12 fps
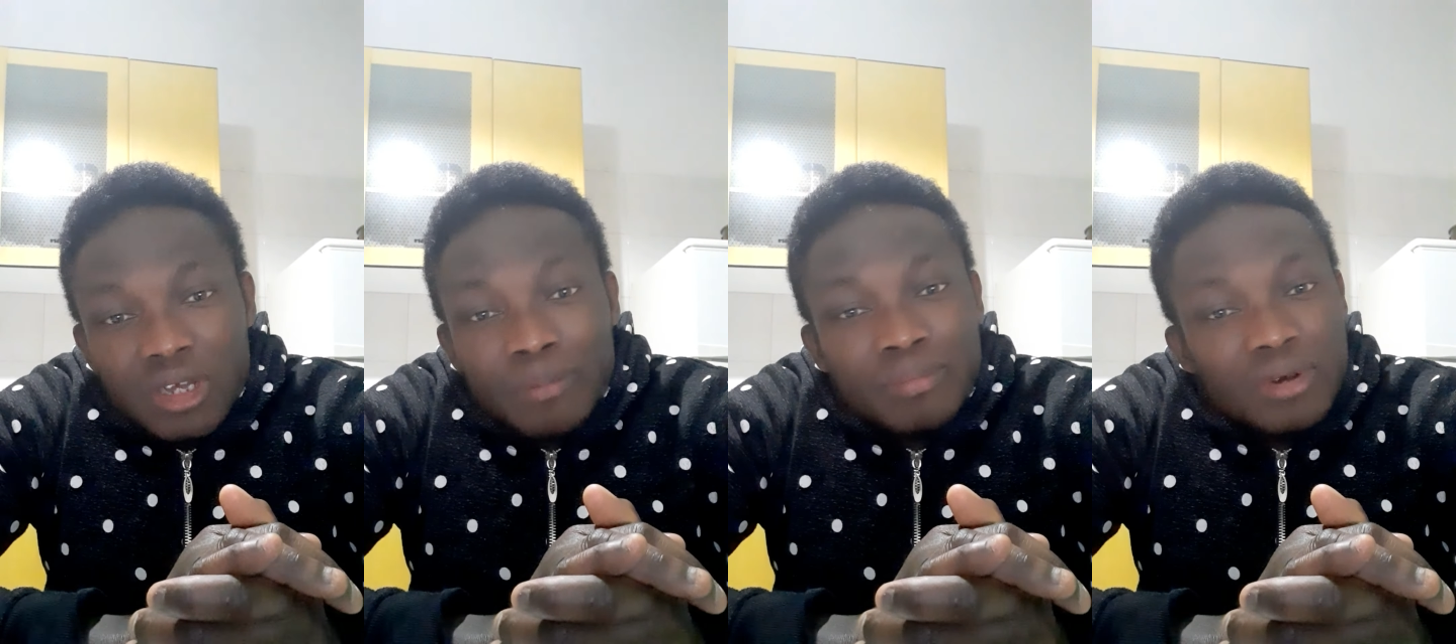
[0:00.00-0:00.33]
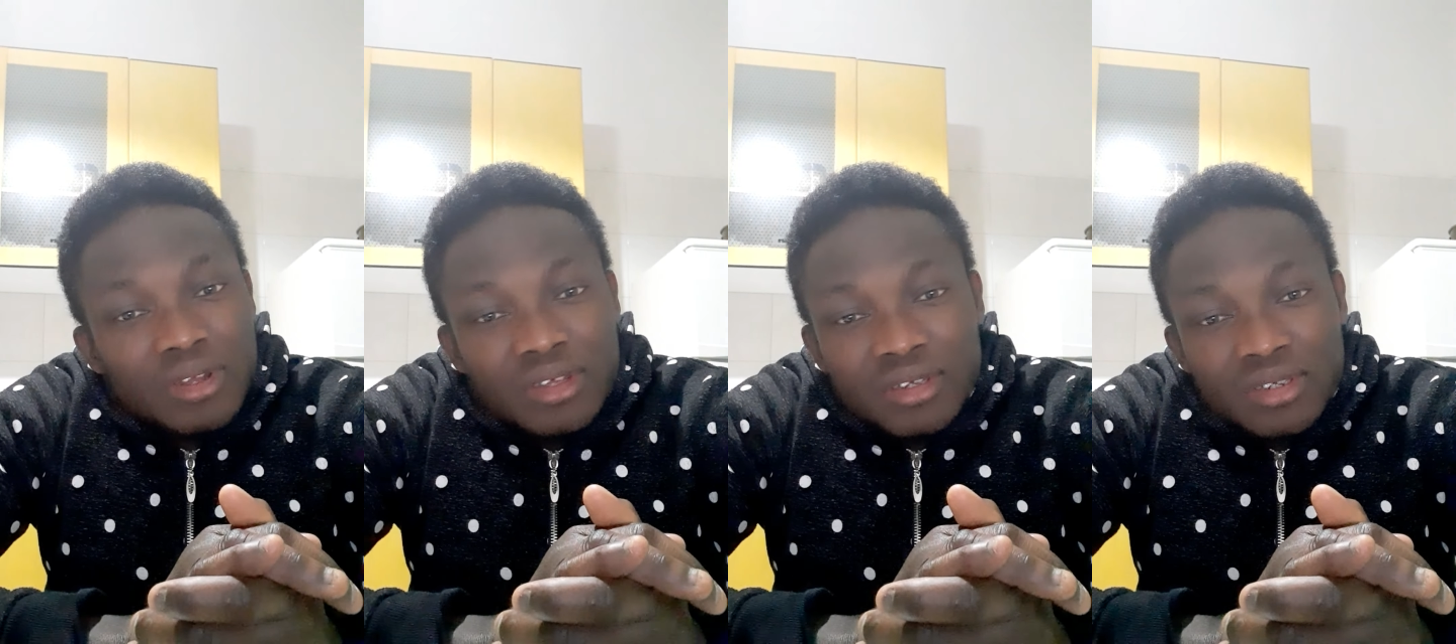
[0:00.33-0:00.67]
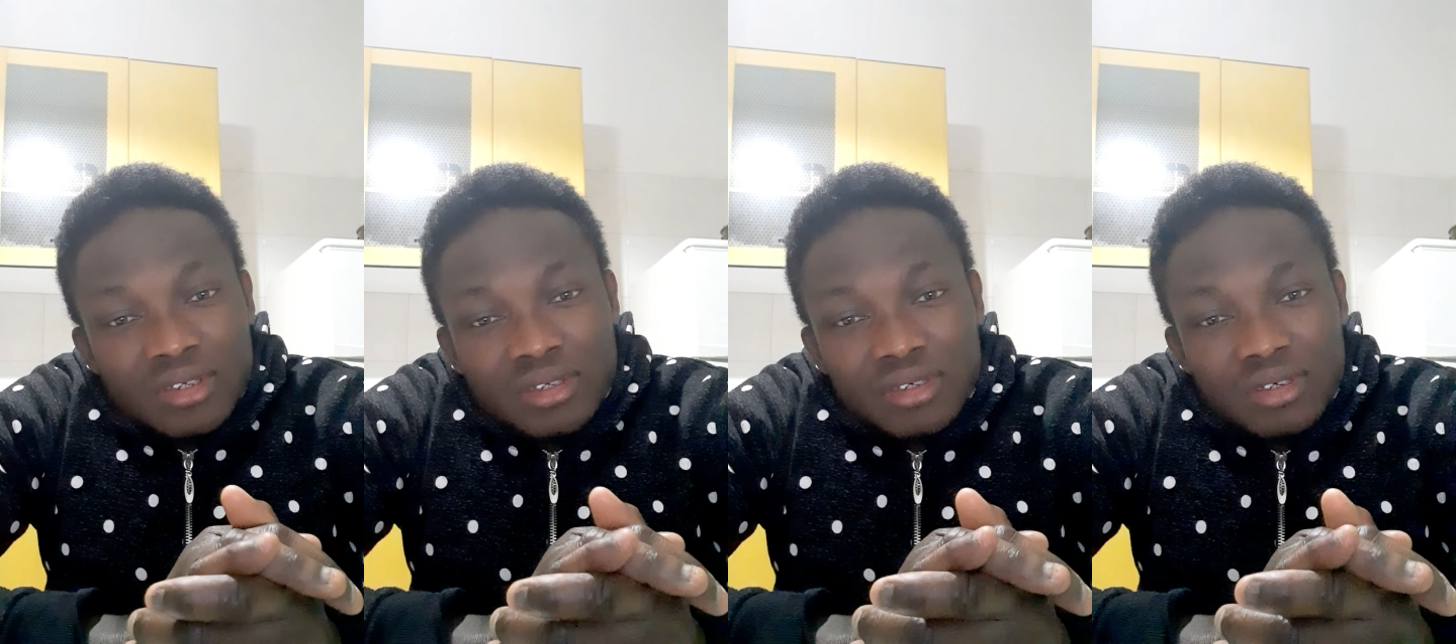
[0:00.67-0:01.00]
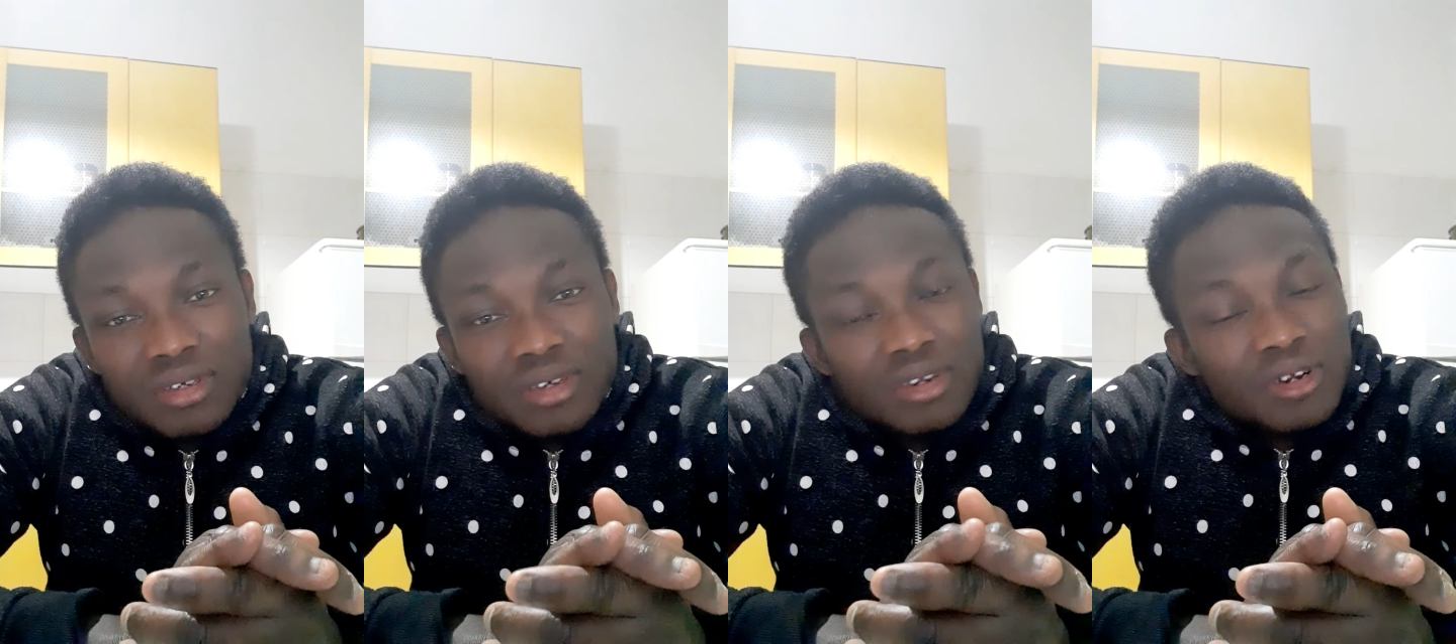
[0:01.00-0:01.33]
please
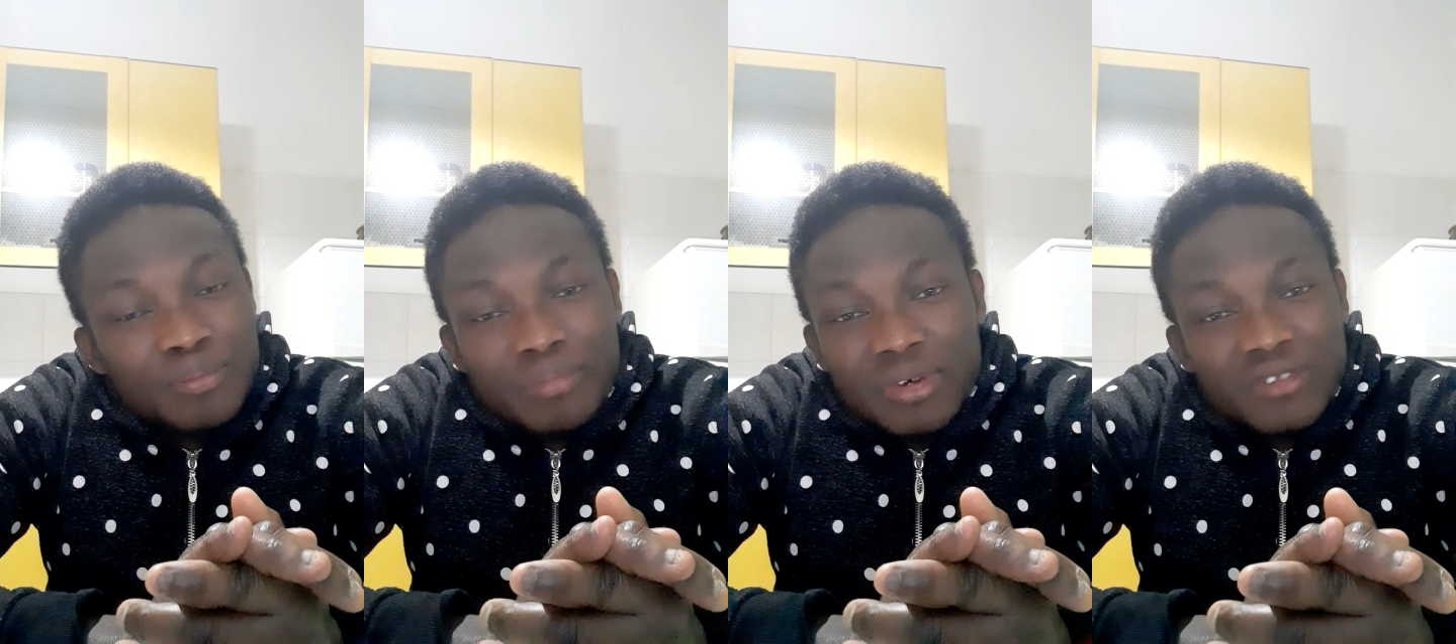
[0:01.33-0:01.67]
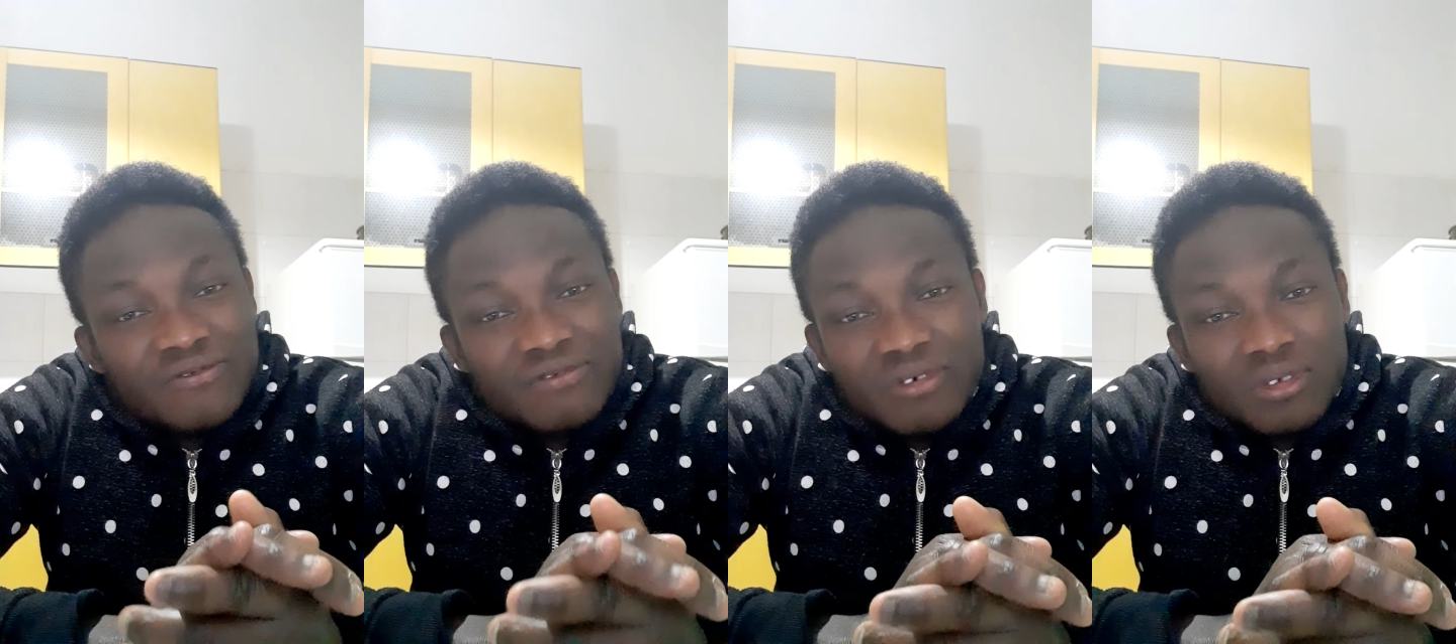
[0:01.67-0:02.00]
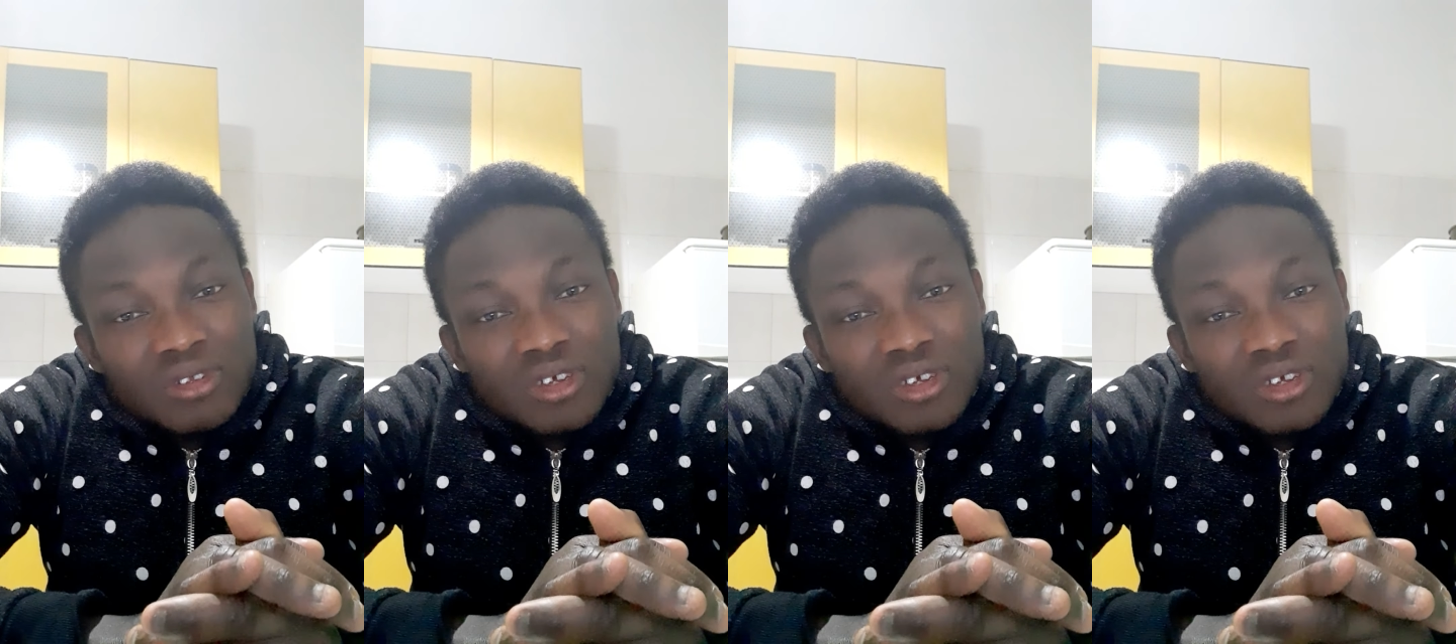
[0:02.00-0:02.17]
repent, for the